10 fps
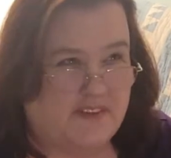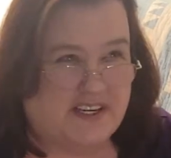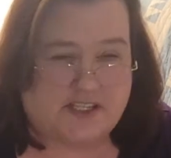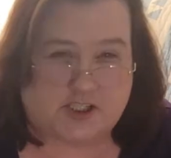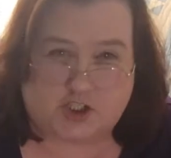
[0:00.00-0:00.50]
I
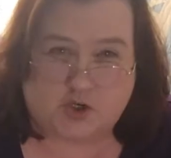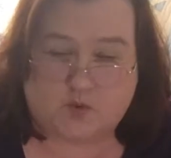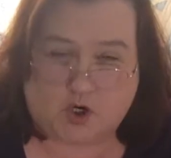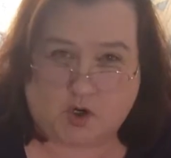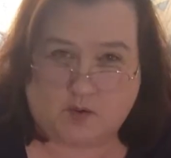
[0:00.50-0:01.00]
think it's a shoe
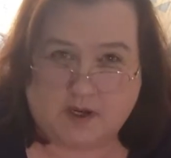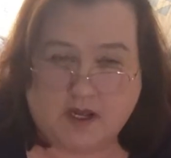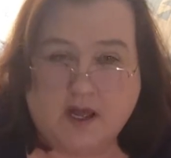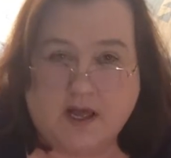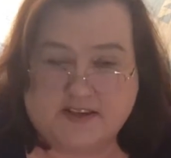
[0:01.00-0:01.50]
room.
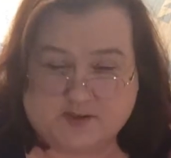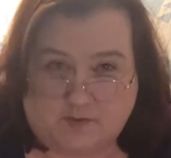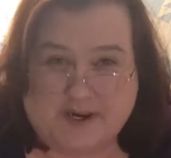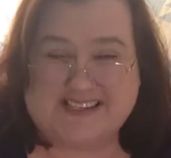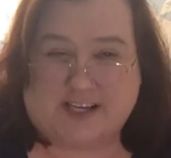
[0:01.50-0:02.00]
This
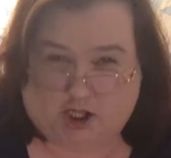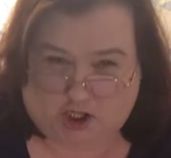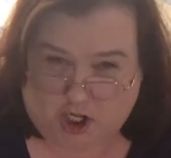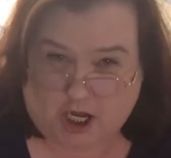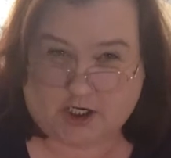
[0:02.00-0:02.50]
woman has a
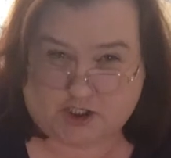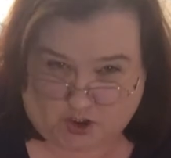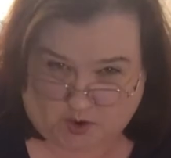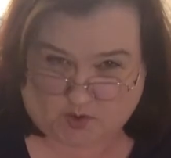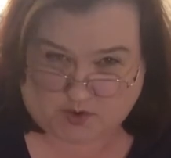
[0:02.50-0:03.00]
lot of
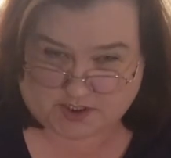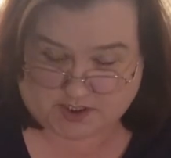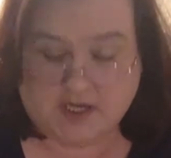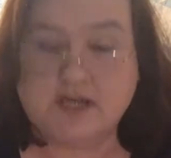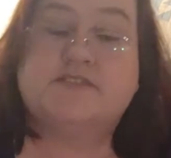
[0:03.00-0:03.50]
shoes.
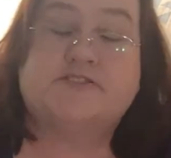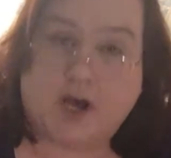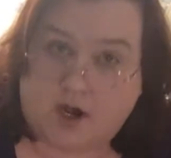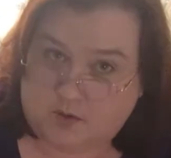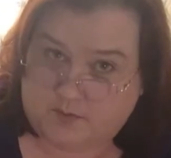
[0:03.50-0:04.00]

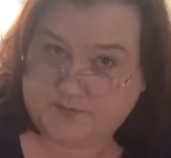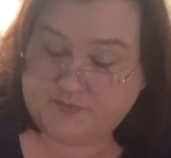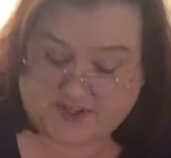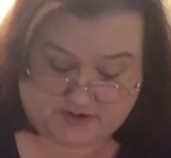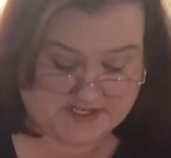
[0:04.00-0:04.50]
So
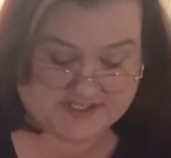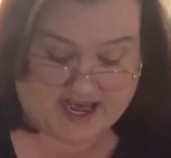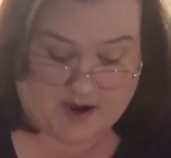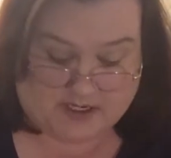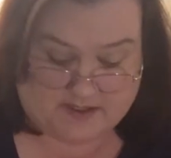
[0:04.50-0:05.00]
there is
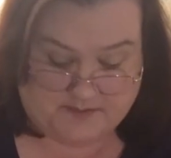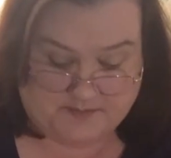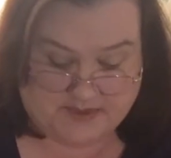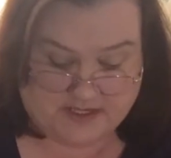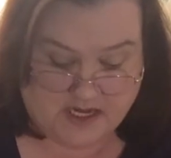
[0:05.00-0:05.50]
that one.
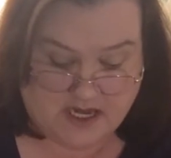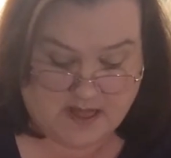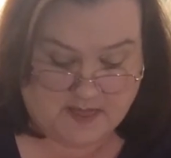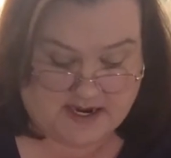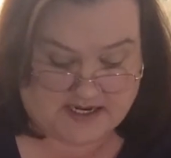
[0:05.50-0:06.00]

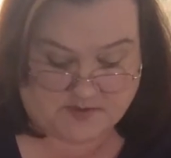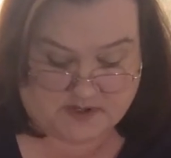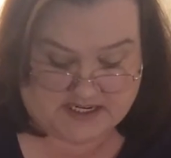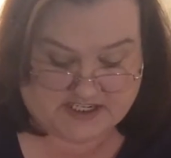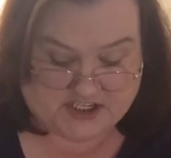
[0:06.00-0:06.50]
The next
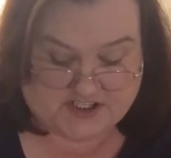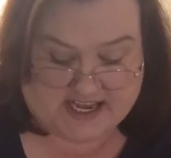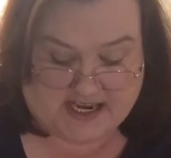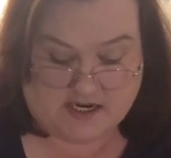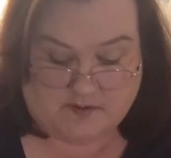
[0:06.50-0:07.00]
one is
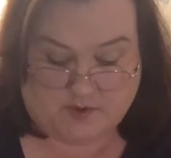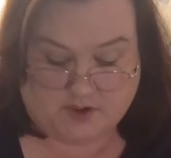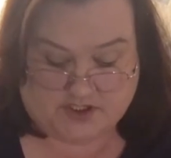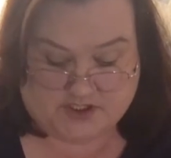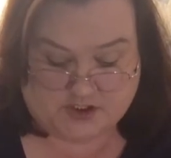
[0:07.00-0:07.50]
set in a
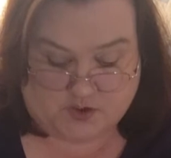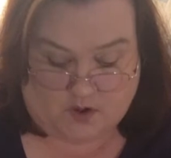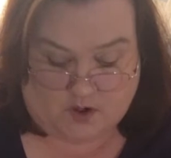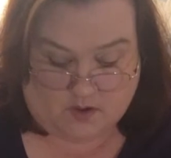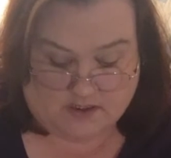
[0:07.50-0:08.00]

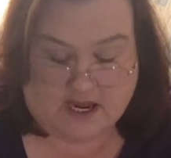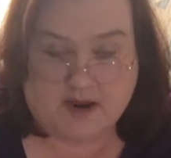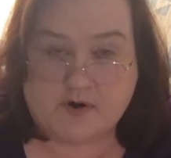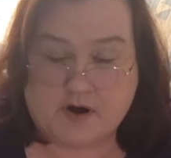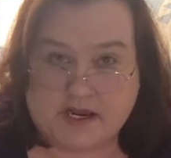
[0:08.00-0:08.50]
bookstore or
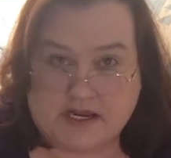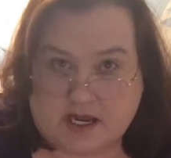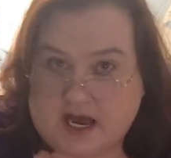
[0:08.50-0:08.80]
library.